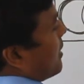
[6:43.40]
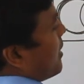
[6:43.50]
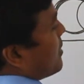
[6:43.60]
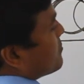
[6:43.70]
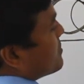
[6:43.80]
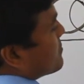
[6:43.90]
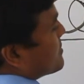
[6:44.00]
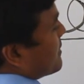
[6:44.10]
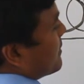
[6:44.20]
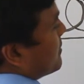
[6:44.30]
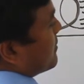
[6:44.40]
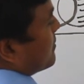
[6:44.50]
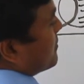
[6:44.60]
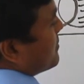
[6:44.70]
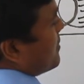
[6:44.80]
how to
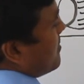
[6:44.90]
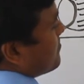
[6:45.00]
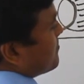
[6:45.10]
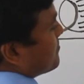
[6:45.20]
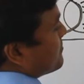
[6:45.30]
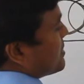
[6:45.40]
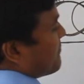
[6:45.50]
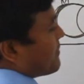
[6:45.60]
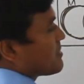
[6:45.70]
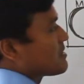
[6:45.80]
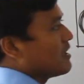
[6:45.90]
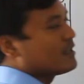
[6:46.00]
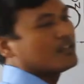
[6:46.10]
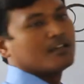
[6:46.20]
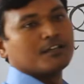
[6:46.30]
set yarn difference
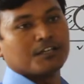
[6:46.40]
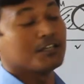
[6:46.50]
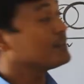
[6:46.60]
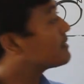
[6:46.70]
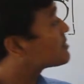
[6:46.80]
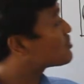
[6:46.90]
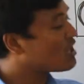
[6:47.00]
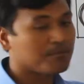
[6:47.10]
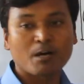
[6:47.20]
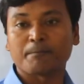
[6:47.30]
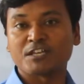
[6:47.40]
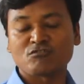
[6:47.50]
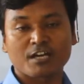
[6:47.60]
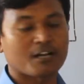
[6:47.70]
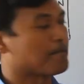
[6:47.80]
yarn in this type of Venn
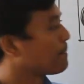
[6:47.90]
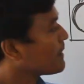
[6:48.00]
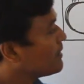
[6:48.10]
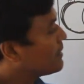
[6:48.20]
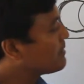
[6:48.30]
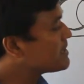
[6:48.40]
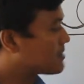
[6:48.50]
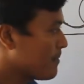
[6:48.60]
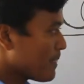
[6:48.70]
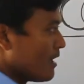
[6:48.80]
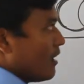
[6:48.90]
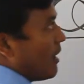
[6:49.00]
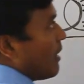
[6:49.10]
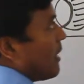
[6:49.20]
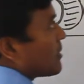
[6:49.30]
diagram. It means,
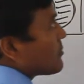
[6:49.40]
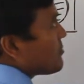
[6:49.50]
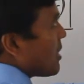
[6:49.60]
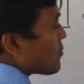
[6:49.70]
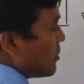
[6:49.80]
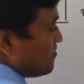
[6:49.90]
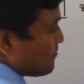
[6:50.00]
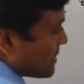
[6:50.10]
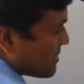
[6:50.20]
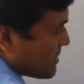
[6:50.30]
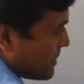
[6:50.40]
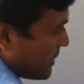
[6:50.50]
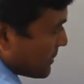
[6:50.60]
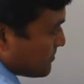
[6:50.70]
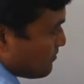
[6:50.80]
according to our rule,
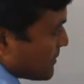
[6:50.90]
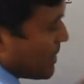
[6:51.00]
shade